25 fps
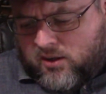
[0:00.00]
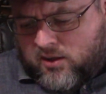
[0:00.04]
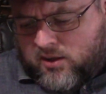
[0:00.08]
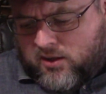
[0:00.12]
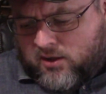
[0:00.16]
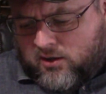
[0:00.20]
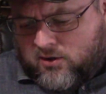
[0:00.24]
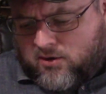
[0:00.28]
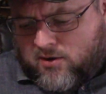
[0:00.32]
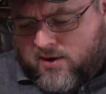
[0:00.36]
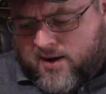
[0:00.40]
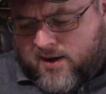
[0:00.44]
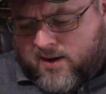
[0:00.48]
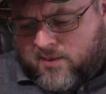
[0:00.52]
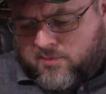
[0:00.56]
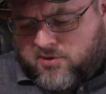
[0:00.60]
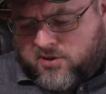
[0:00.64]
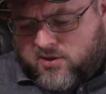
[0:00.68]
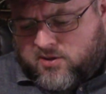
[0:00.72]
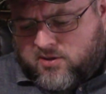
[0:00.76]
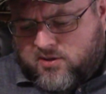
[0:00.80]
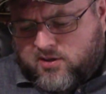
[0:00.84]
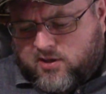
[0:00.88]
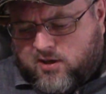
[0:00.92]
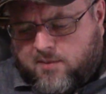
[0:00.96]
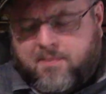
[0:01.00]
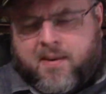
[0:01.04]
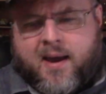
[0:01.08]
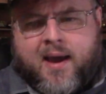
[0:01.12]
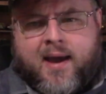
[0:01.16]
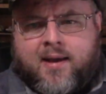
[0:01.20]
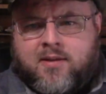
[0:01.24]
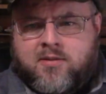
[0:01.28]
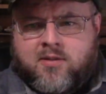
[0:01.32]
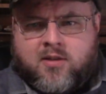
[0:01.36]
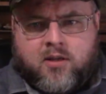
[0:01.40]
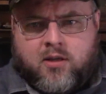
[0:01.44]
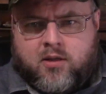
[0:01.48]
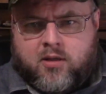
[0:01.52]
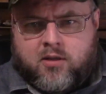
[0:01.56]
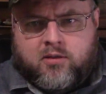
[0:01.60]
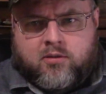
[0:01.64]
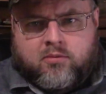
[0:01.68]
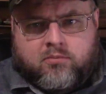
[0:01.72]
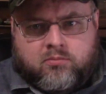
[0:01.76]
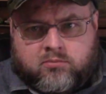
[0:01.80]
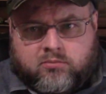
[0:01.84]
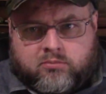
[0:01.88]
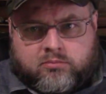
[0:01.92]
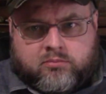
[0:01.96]
kilograms is the capacity
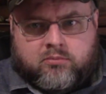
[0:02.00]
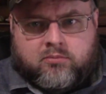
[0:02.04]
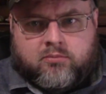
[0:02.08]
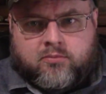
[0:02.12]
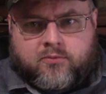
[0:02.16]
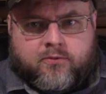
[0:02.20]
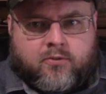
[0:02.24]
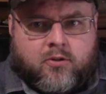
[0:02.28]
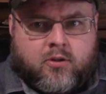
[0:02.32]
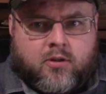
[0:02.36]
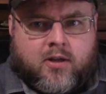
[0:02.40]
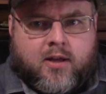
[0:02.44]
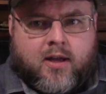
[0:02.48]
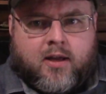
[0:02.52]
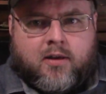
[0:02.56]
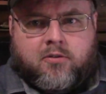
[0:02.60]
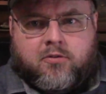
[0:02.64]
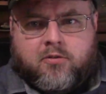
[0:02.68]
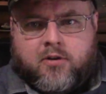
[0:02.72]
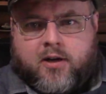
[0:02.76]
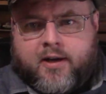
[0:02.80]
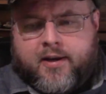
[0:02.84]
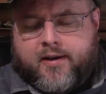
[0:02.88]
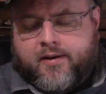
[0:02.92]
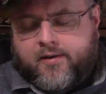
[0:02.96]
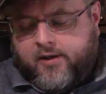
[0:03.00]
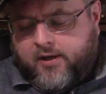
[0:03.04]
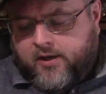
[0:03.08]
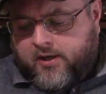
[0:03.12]
for the Kettenkrad.